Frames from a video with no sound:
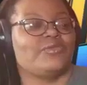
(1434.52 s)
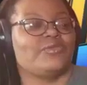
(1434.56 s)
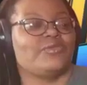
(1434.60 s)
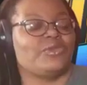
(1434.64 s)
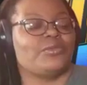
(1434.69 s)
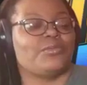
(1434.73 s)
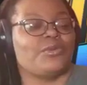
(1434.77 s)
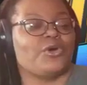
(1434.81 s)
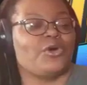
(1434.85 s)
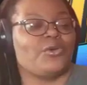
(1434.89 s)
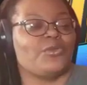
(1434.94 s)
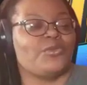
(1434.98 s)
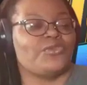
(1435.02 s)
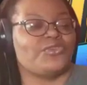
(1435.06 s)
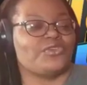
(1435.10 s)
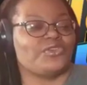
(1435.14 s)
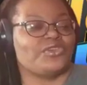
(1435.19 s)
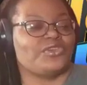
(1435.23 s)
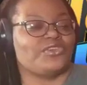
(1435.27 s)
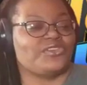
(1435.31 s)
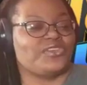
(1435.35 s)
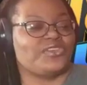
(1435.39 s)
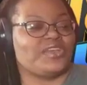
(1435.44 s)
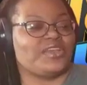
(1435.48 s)
the ball was
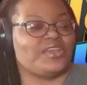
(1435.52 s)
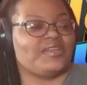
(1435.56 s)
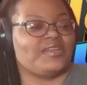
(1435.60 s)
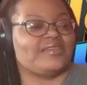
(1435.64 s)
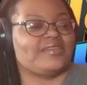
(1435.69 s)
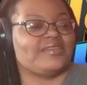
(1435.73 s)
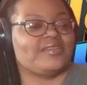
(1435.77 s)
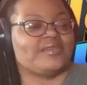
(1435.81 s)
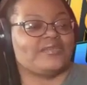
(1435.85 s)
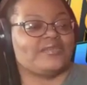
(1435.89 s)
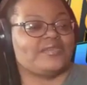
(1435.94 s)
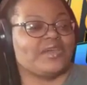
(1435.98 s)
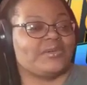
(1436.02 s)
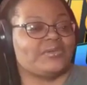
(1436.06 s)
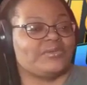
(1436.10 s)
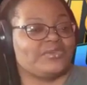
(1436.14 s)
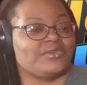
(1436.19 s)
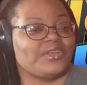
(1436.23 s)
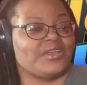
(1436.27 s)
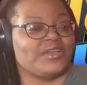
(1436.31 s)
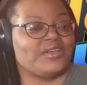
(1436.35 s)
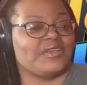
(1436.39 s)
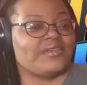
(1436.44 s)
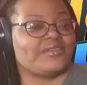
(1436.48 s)
in his hands in the final
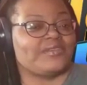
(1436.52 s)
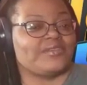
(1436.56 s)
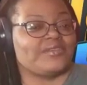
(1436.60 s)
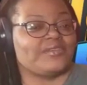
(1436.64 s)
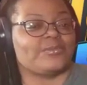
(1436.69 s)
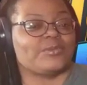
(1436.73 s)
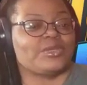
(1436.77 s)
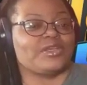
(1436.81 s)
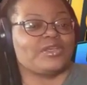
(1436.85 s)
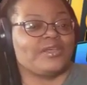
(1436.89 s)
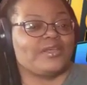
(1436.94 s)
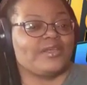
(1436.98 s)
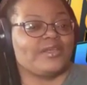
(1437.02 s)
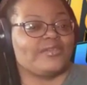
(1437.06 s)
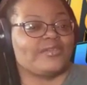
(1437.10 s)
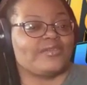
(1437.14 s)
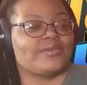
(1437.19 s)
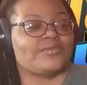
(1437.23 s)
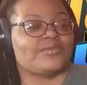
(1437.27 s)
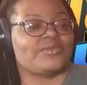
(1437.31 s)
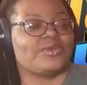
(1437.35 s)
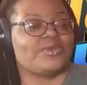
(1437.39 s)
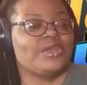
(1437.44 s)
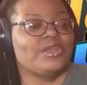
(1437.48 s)
seconds because
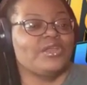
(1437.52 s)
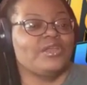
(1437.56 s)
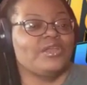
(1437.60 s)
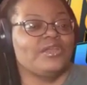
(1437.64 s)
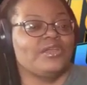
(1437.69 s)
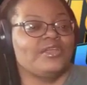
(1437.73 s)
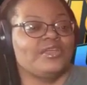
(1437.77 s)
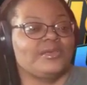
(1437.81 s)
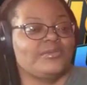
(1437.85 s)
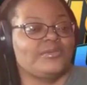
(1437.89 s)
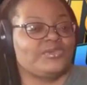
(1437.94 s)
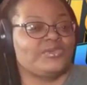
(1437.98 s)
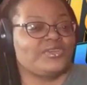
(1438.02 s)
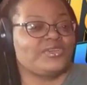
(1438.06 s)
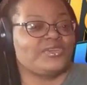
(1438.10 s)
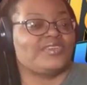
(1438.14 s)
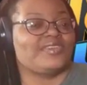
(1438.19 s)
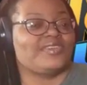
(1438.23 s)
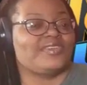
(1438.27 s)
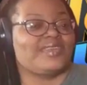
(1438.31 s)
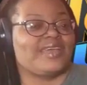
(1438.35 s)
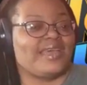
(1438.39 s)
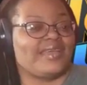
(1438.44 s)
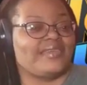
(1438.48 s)
of he was an
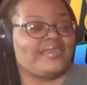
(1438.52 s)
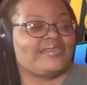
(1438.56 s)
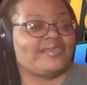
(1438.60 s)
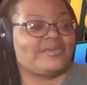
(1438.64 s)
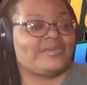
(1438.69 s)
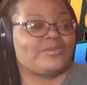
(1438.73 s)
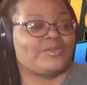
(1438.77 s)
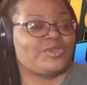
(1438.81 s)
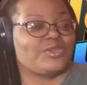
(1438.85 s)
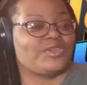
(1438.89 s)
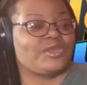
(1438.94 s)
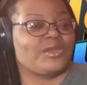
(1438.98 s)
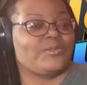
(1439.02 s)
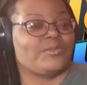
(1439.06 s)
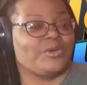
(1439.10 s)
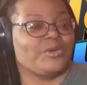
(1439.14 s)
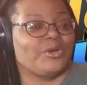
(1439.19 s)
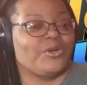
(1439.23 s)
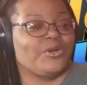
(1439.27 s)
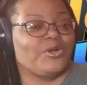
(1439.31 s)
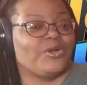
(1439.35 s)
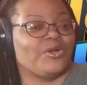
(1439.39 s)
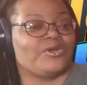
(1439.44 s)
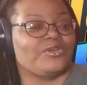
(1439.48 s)
assassin with that
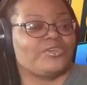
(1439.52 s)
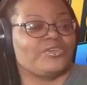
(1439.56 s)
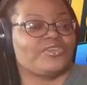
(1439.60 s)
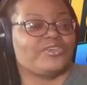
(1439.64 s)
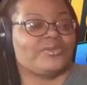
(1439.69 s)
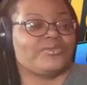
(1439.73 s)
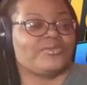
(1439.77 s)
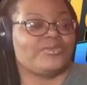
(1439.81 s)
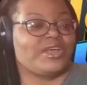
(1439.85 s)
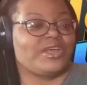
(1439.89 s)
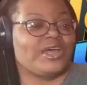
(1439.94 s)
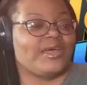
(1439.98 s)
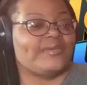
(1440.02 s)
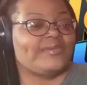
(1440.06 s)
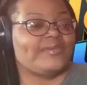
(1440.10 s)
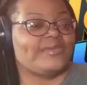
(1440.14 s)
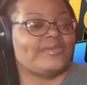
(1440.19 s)
ball. Sometimes